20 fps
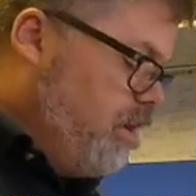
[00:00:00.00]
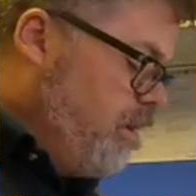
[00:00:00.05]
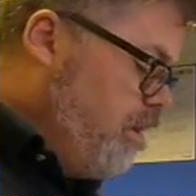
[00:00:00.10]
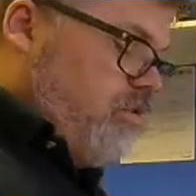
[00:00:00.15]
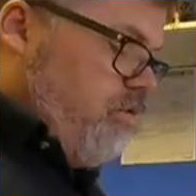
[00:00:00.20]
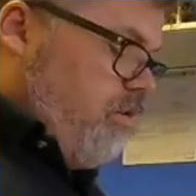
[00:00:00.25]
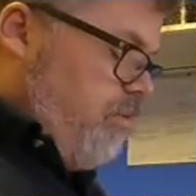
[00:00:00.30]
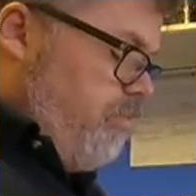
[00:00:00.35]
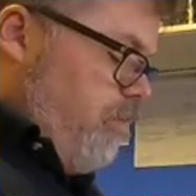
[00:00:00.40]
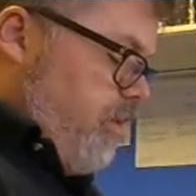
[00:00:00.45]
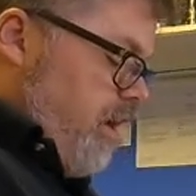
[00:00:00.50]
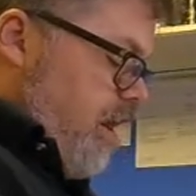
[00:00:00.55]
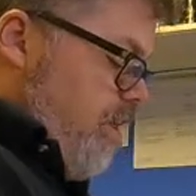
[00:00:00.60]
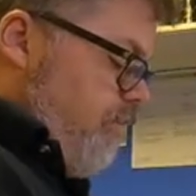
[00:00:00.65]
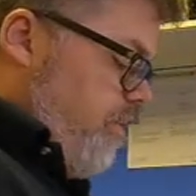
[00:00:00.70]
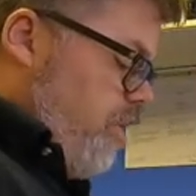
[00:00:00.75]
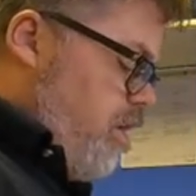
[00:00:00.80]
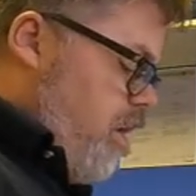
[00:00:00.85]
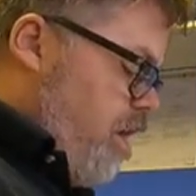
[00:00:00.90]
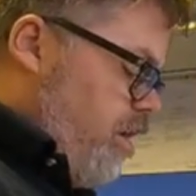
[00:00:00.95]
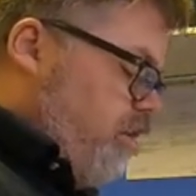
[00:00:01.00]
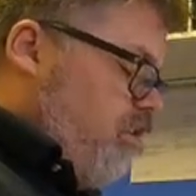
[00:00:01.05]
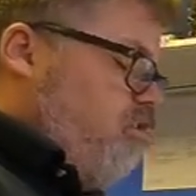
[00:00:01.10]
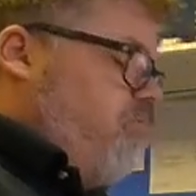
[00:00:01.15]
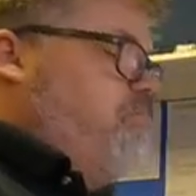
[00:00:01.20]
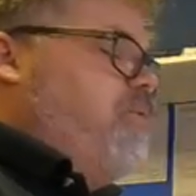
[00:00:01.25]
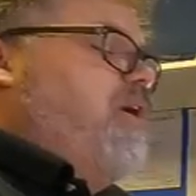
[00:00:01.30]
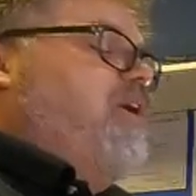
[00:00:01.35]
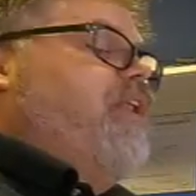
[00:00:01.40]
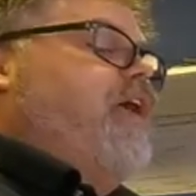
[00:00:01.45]
So we're gonna have to knock this
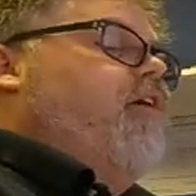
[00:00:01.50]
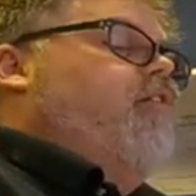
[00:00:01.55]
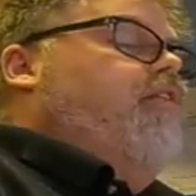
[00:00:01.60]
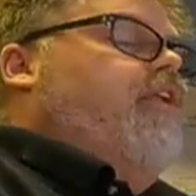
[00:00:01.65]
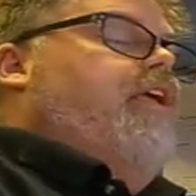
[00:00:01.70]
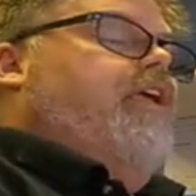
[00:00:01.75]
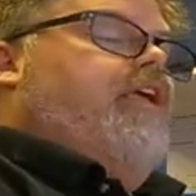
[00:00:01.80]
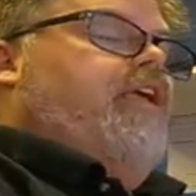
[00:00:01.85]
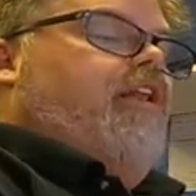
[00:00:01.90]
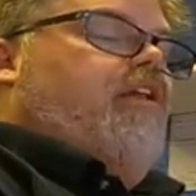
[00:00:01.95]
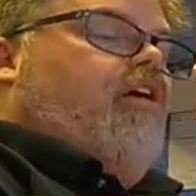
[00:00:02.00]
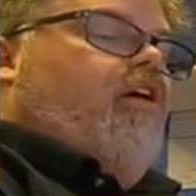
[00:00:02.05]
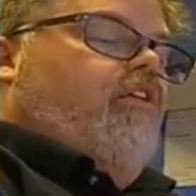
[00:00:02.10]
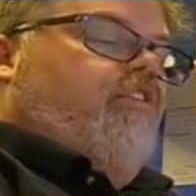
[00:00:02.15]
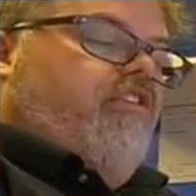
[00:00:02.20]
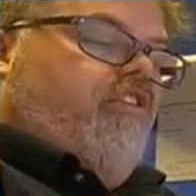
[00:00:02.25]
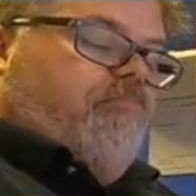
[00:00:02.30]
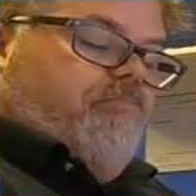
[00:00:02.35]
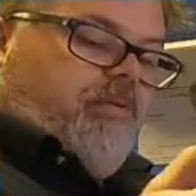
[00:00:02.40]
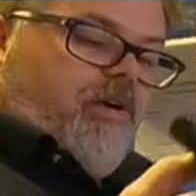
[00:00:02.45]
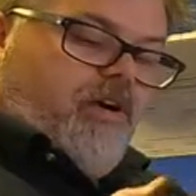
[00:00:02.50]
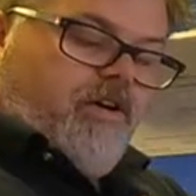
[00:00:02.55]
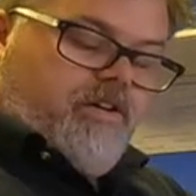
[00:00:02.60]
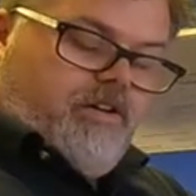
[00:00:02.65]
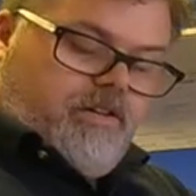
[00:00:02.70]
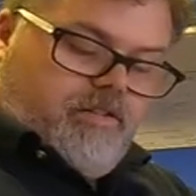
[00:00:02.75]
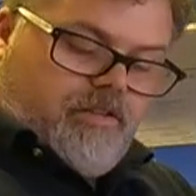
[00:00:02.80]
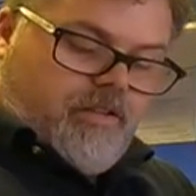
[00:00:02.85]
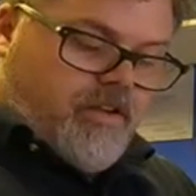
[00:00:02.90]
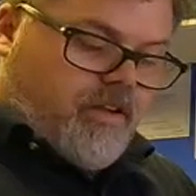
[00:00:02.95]
pin out and get all these
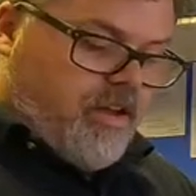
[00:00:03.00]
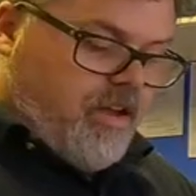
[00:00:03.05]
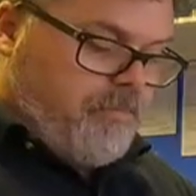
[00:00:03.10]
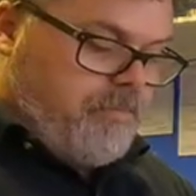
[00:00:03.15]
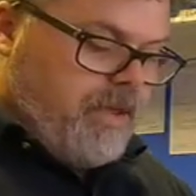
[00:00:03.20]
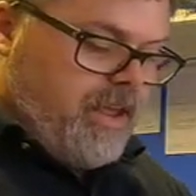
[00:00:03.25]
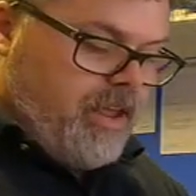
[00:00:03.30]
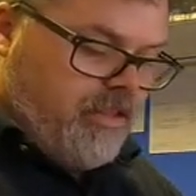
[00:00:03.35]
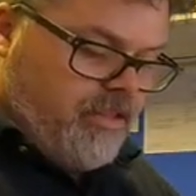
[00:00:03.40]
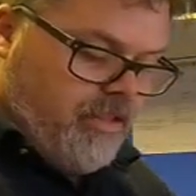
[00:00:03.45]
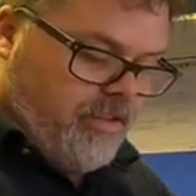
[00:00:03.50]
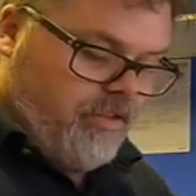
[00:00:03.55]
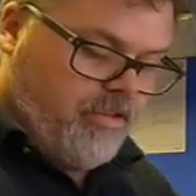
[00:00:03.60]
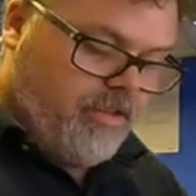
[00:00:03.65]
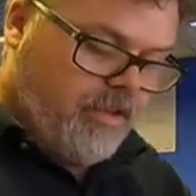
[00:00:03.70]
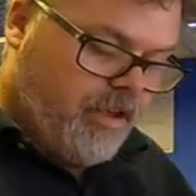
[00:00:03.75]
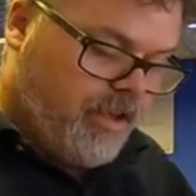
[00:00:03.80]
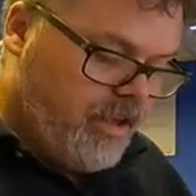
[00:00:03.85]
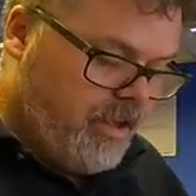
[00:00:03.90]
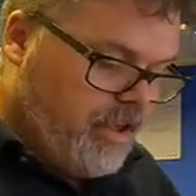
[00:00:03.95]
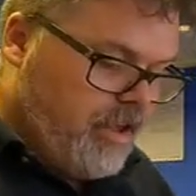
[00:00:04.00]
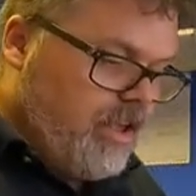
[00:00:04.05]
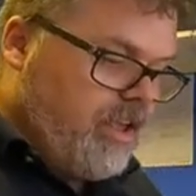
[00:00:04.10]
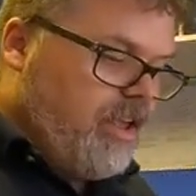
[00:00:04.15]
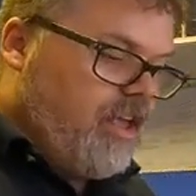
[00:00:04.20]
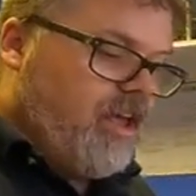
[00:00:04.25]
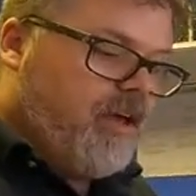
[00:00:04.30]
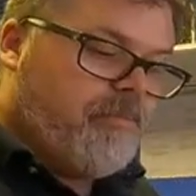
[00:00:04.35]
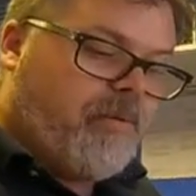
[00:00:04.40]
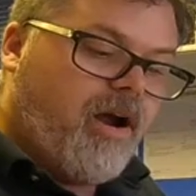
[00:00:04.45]
parts of pieces
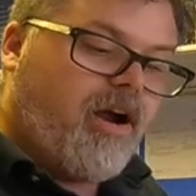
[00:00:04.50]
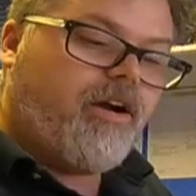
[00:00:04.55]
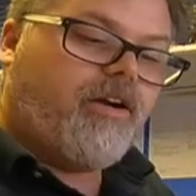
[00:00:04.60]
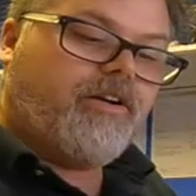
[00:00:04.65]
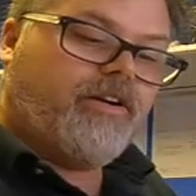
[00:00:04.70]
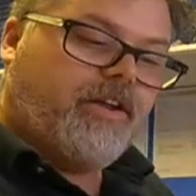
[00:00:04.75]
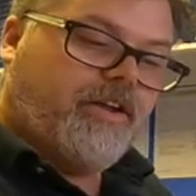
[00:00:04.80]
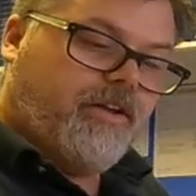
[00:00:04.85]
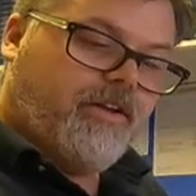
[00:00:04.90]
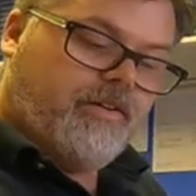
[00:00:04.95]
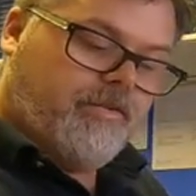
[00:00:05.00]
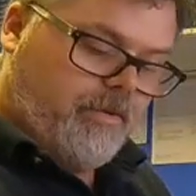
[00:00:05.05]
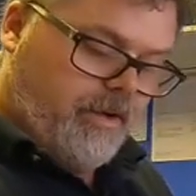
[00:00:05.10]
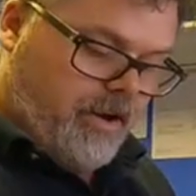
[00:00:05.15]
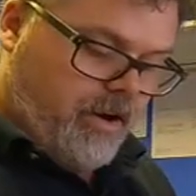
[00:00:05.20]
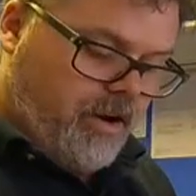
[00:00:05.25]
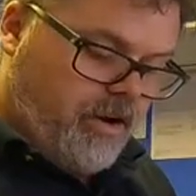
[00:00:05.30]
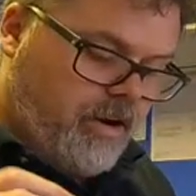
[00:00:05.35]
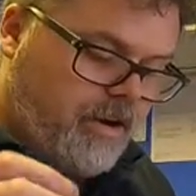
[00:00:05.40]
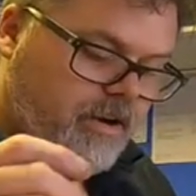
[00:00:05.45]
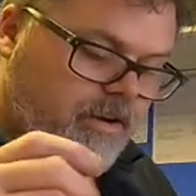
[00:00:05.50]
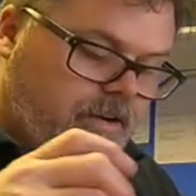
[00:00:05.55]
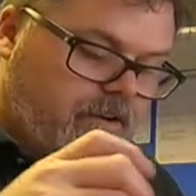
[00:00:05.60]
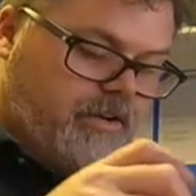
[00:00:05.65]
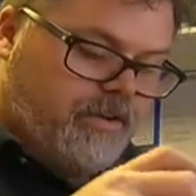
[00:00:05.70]
apart here.